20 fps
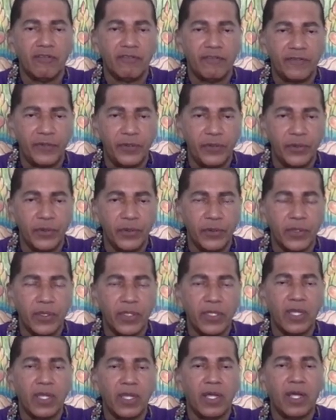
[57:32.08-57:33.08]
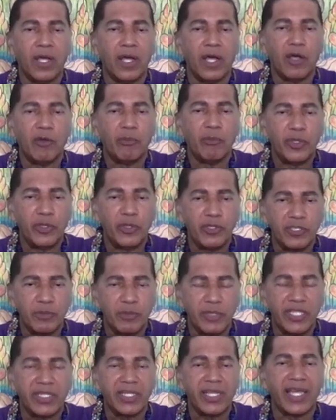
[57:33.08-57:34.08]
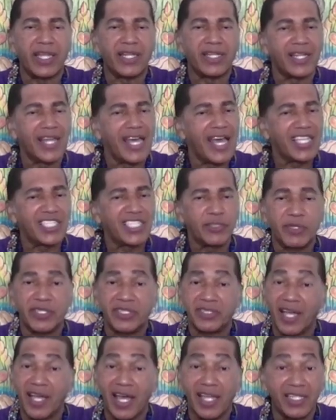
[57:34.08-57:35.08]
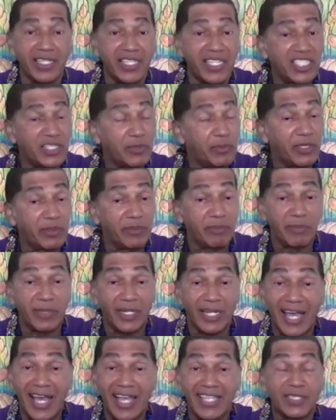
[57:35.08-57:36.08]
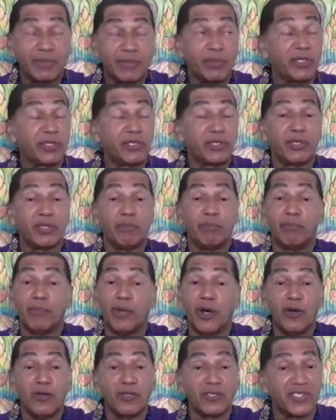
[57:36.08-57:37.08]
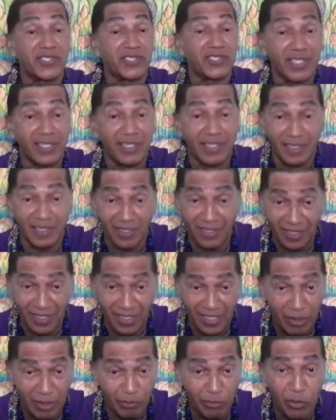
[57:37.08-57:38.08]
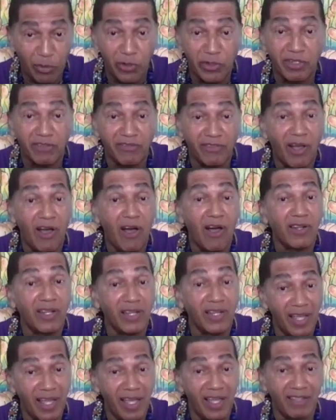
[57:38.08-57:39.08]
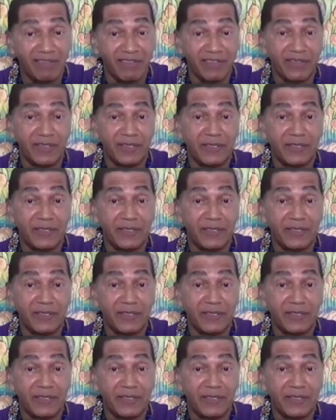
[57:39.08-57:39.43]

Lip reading: fuel, amusement, and last but not least, but the most important of all, love.